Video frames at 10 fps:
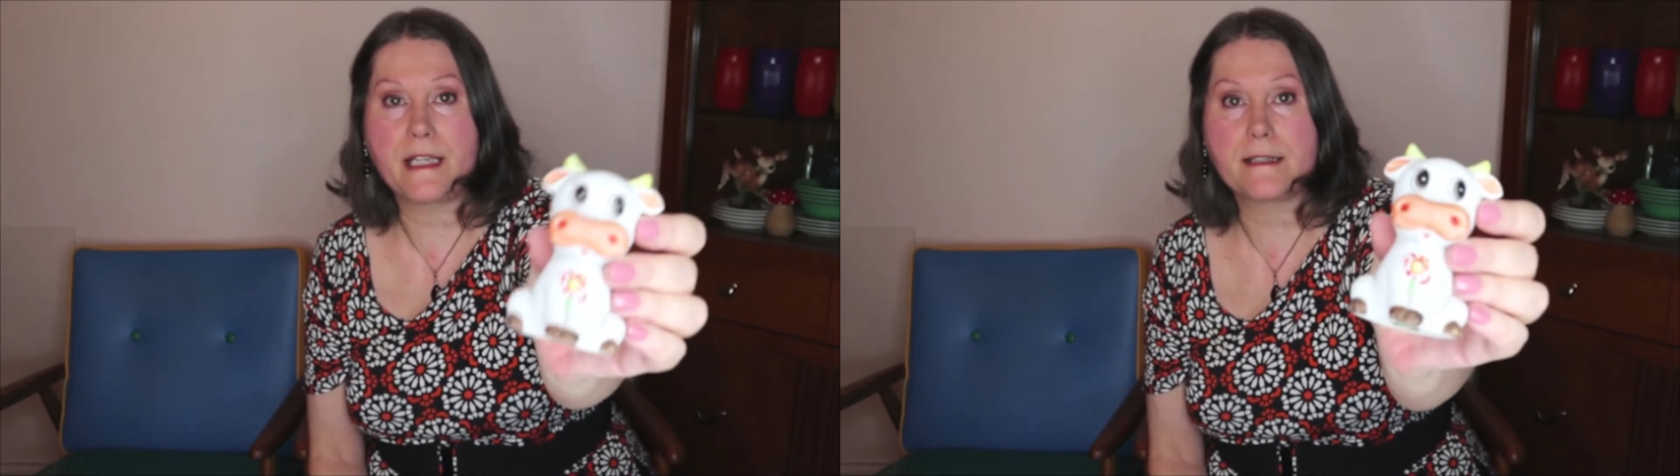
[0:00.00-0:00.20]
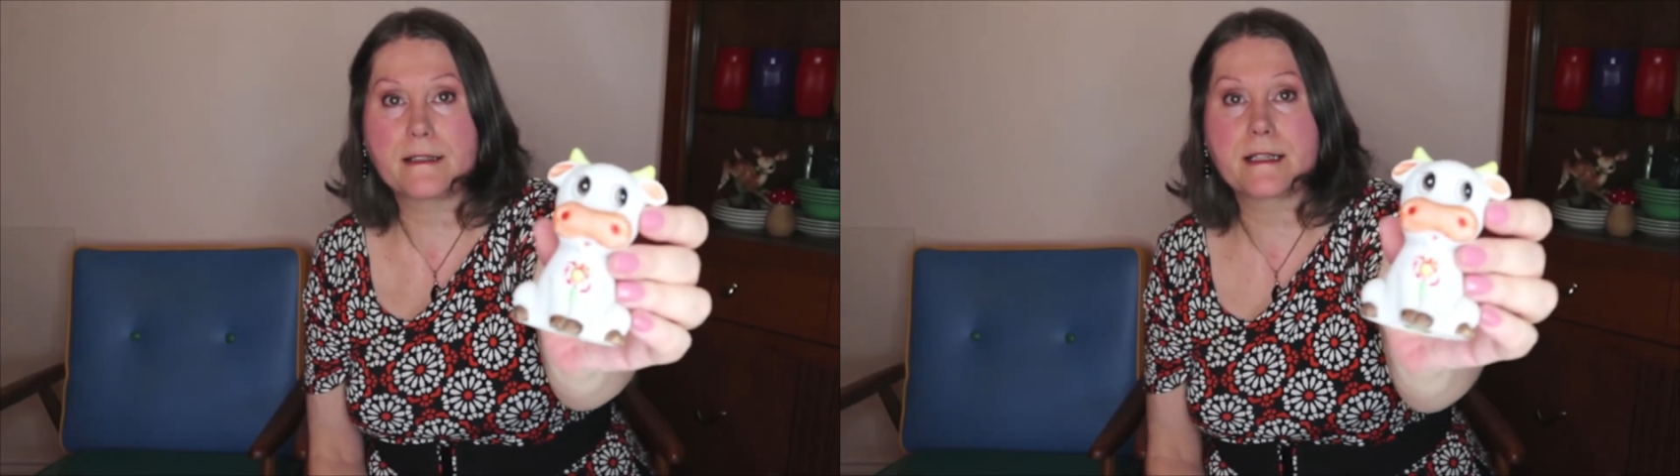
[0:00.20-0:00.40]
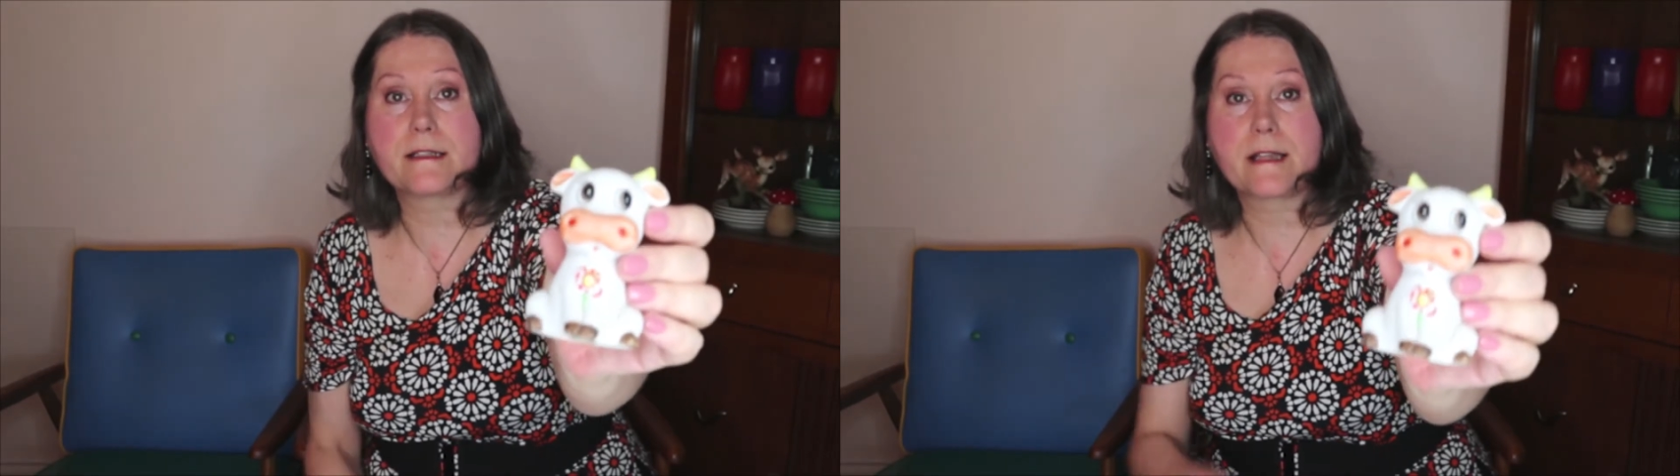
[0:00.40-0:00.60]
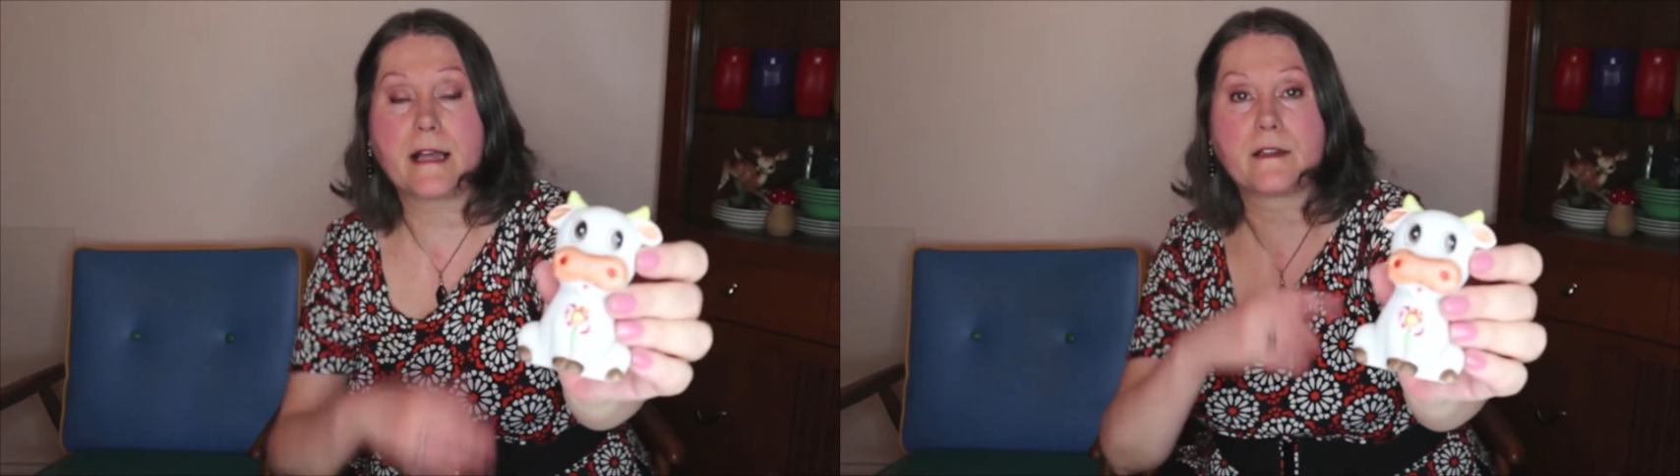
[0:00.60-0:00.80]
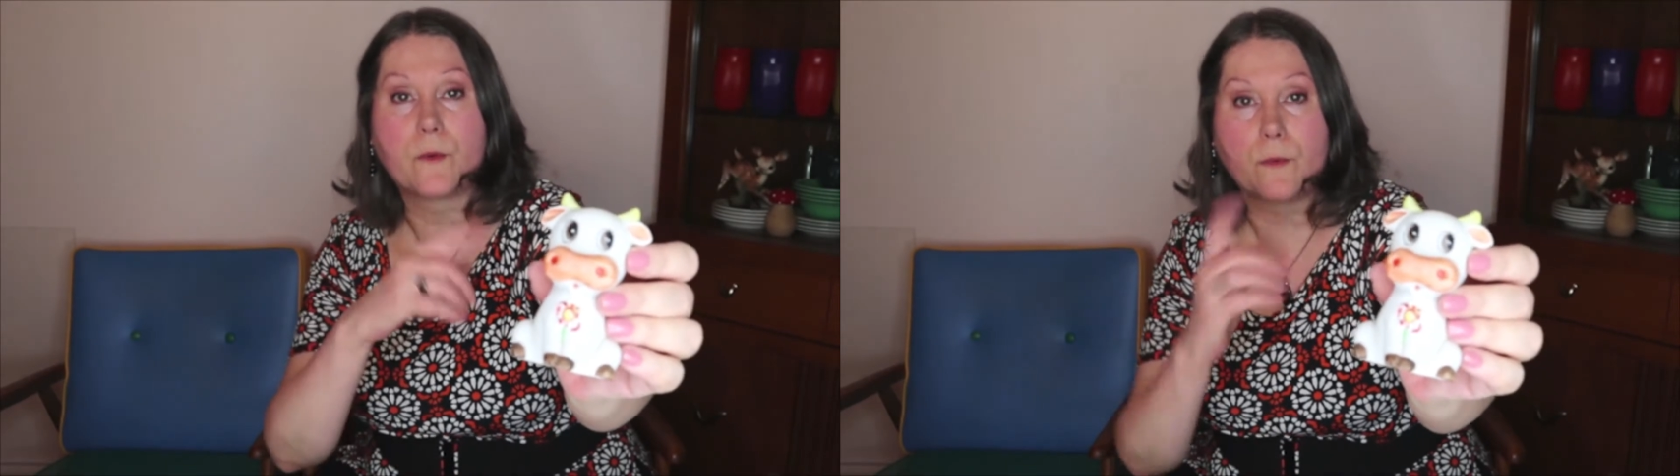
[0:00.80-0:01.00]
pieces is
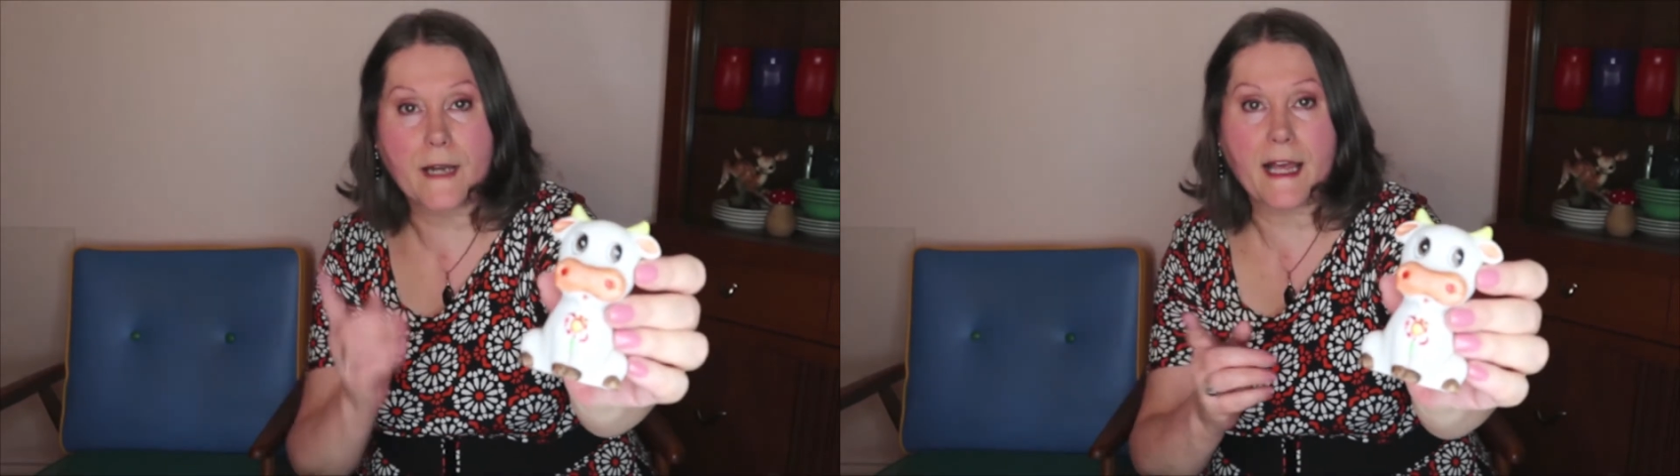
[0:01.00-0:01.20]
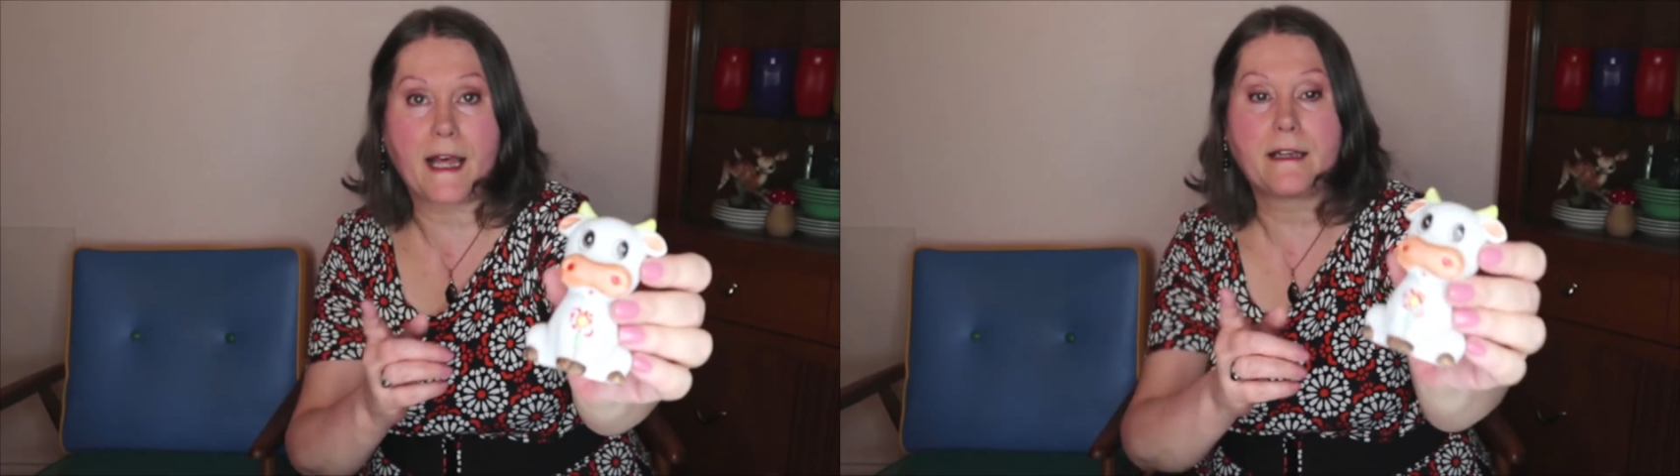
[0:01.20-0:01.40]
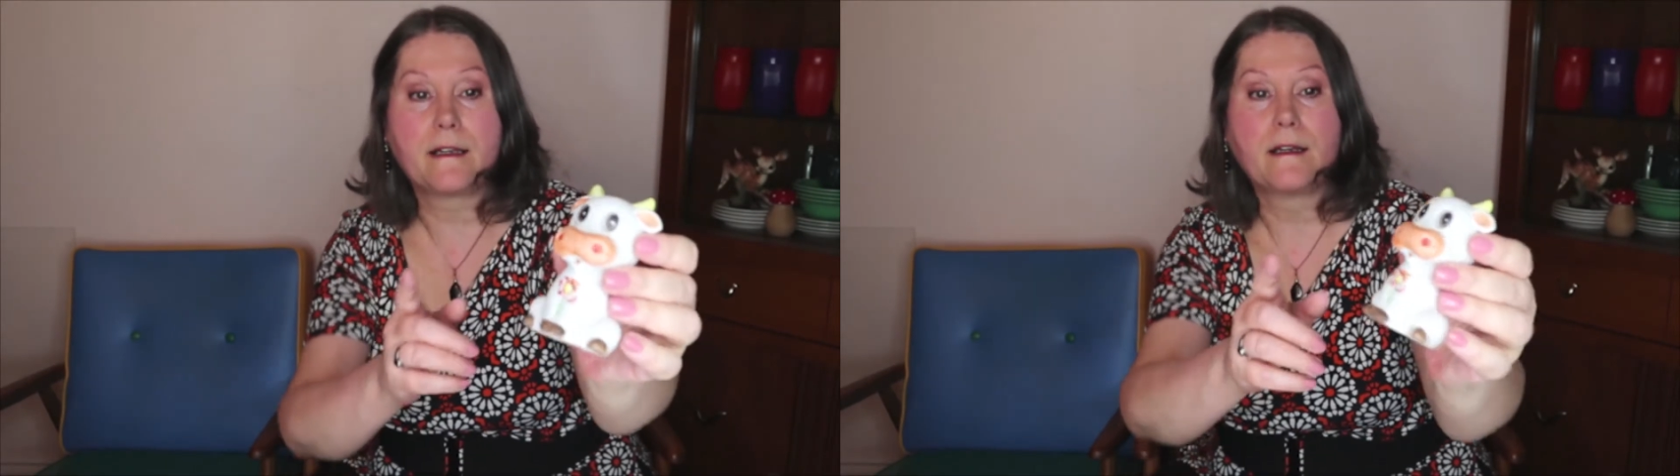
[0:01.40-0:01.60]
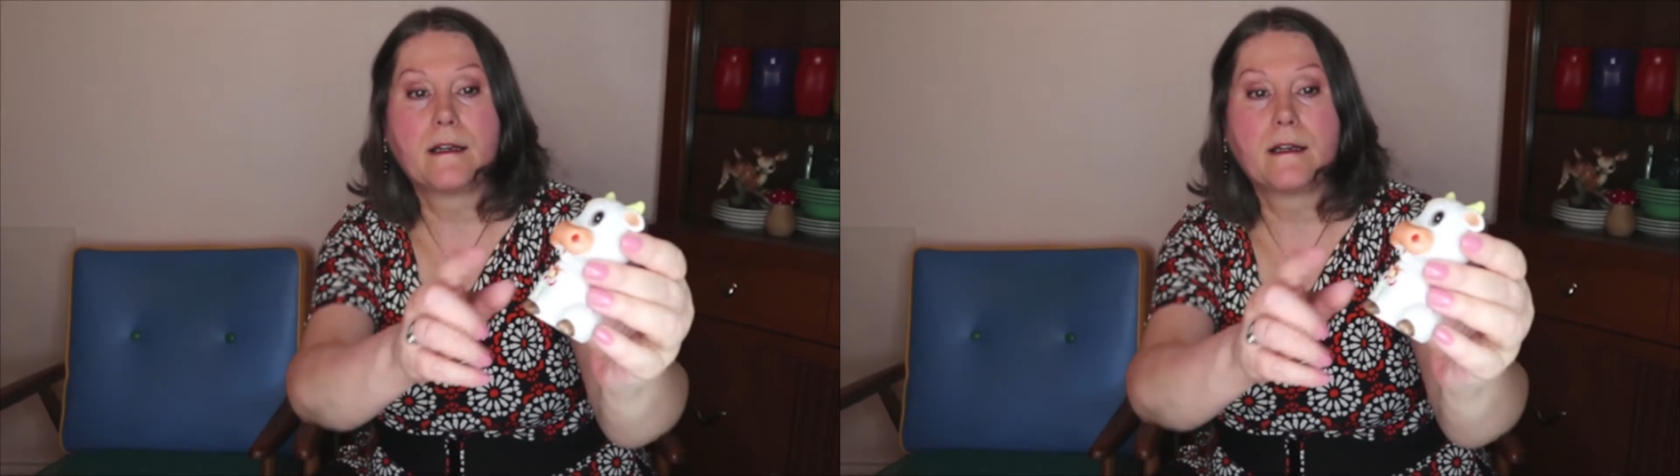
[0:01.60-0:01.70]
that the red